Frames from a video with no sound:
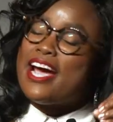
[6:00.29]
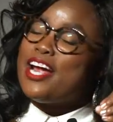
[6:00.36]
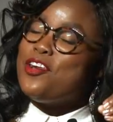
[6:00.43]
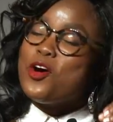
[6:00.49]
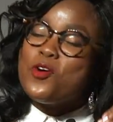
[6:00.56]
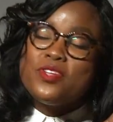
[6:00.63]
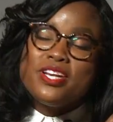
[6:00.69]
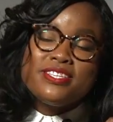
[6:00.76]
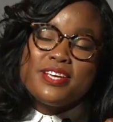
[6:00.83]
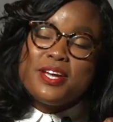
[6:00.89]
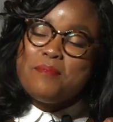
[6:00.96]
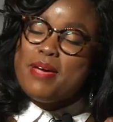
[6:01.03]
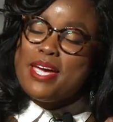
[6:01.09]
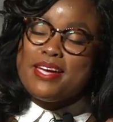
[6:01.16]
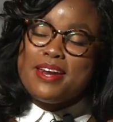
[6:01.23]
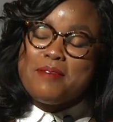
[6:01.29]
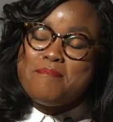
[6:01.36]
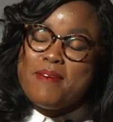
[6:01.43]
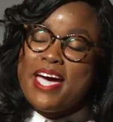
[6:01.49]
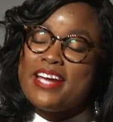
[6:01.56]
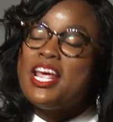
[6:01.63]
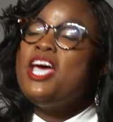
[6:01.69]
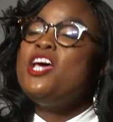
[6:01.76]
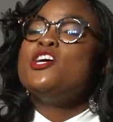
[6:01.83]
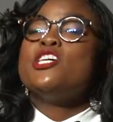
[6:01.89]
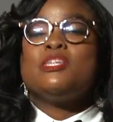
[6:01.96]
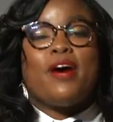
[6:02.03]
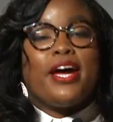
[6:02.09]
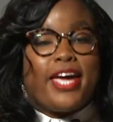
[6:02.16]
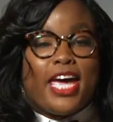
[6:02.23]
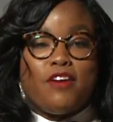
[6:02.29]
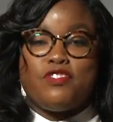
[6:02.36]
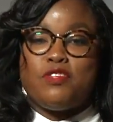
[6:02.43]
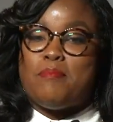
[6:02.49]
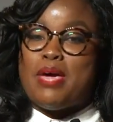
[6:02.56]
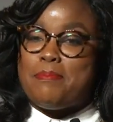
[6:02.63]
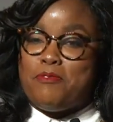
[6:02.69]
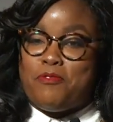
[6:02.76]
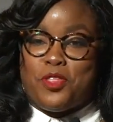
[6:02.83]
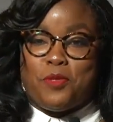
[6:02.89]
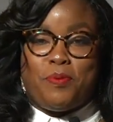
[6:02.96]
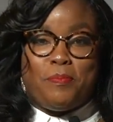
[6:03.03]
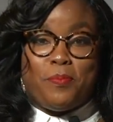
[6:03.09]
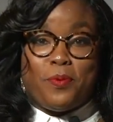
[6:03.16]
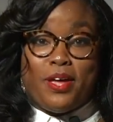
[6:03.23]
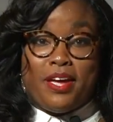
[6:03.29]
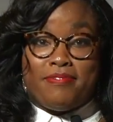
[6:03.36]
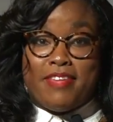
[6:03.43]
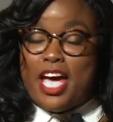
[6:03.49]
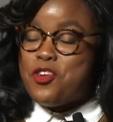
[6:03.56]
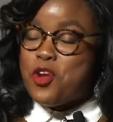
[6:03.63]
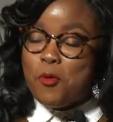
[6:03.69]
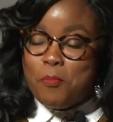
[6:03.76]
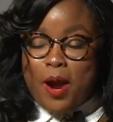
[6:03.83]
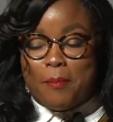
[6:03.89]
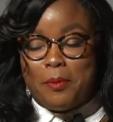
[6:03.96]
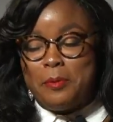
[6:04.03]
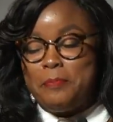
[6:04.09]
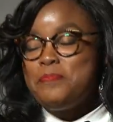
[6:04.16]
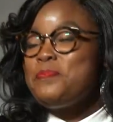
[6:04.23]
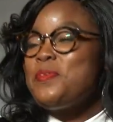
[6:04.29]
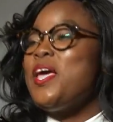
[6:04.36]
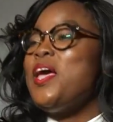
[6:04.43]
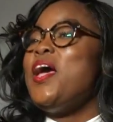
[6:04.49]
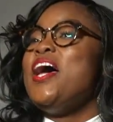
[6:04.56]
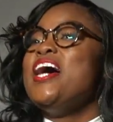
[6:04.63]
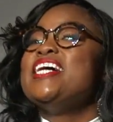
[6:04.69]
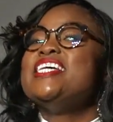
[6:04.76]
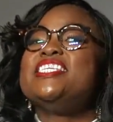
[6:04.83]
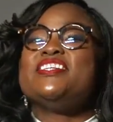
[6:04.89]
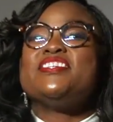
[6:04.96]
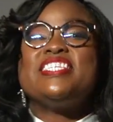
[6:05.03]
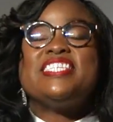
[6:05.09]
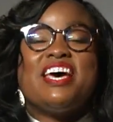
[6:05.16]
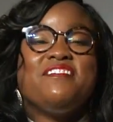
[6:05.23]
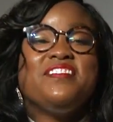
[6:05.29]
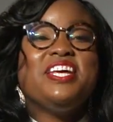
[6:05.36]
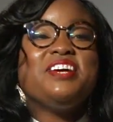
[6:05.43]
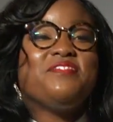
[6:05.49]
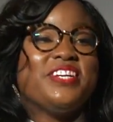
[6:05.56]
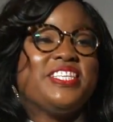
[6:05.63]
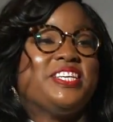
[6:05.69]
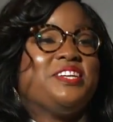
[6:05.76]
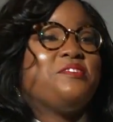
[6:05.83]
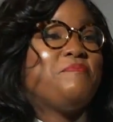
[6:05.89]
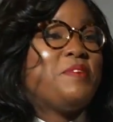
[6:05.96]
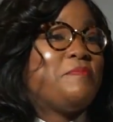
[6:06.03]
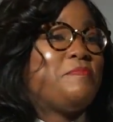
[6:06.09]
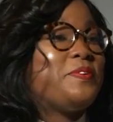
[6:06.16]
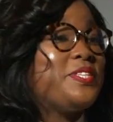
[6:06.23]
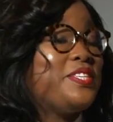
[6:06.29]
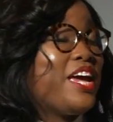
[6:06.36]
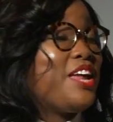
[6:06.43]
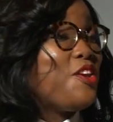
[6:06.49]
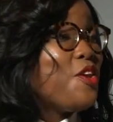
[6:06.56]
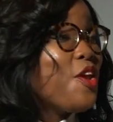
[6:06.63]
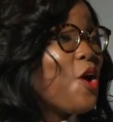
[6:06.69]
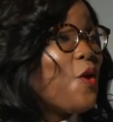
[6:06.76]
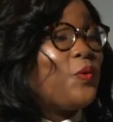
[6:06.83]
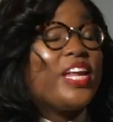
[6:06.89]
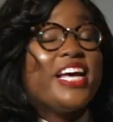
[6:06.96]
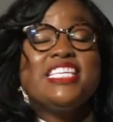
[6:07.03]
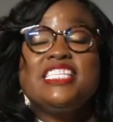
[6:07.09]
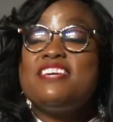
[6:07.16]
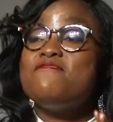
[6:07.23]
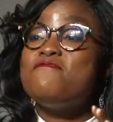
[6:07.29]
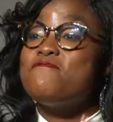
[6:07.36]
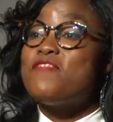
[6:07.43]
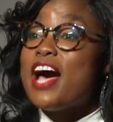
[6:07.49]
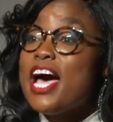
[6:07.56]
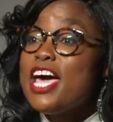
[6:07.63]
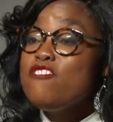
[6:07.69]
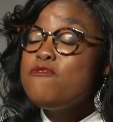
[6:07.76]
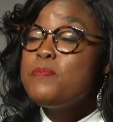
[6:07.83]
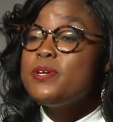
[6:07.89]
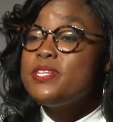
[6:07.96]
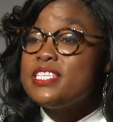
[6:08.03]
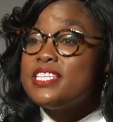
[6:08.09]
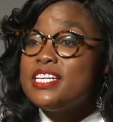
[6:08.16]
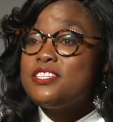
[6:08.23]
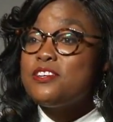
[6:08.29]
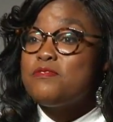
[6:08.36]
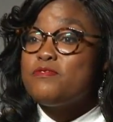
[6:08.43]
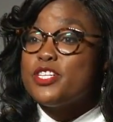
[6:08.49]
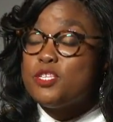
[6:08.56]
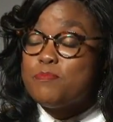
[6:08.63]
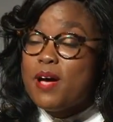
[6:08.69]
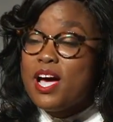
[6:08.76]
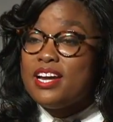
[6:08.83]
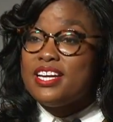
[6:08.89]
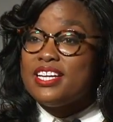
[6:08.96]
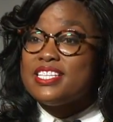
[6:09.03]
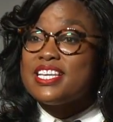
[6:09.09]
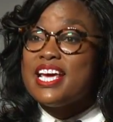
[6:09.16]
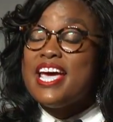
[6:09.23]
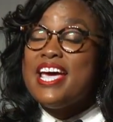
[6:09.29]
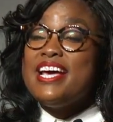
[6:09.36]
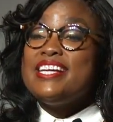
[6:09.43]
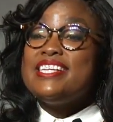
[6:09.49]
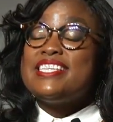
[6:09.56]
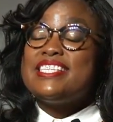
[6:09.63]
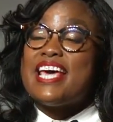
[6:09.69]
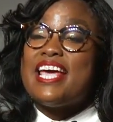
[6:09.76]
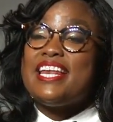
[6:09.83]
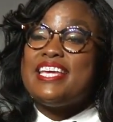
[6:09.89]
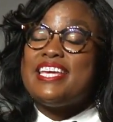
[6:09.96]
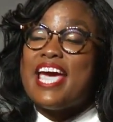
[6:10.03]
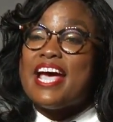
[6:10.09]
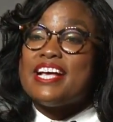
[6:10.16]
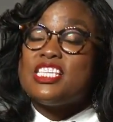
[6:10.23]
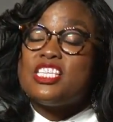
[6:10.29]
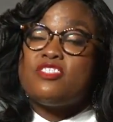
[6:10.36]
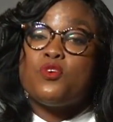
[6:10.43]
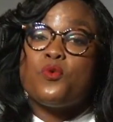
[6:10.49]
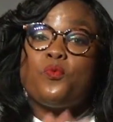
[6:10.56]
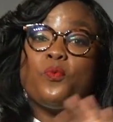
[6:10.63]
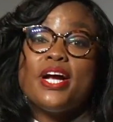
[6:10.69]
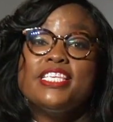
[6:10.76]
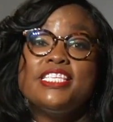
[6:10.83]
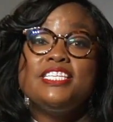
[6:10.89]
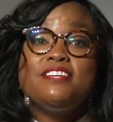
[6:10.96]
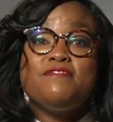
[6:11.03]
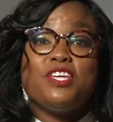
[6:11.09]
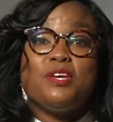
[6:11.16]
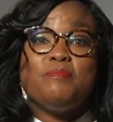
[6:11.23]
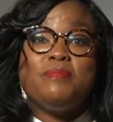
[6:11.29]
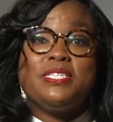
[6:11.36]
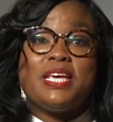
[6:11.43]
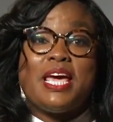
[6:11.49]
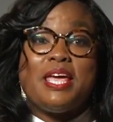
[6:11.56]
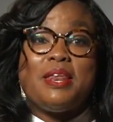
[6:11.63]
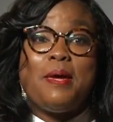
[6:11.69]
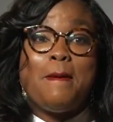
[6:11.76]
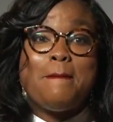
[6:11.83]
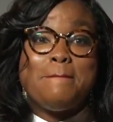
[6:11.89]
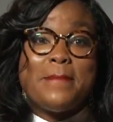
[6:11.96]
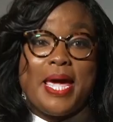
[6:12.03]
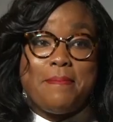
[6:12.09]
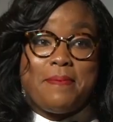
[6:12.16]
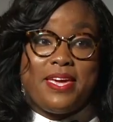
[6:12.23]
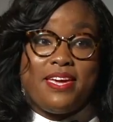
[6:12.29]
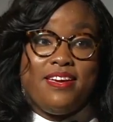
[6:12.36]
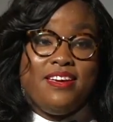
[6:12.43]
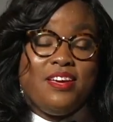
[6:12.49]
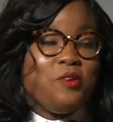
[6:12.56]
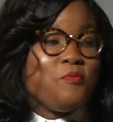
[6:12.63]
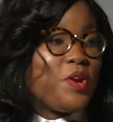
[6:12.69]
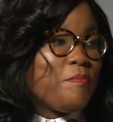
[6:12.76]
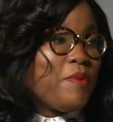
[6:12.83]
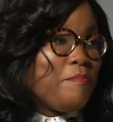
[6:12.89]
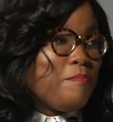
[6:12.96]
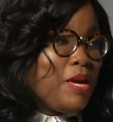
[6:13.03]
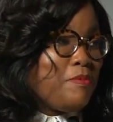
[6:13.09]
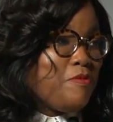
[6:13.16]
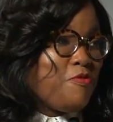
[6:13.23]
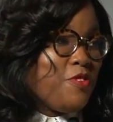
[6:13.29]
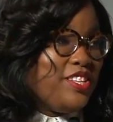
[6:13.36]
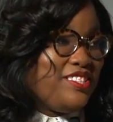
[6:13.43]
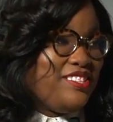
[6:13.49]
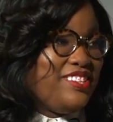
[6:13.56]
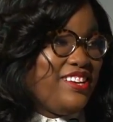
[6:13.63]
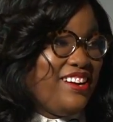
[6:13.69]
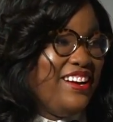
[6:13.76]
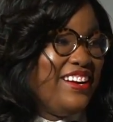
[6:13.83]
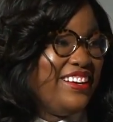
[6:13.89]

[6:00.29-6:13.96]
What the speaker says: I know that it's gonna make an impact, so I gave the maybe for the people like that, no problem. So 70% of people said no. Less than 5% of respondents said yes. The rest of them said maybe. One of my maybe friends is here.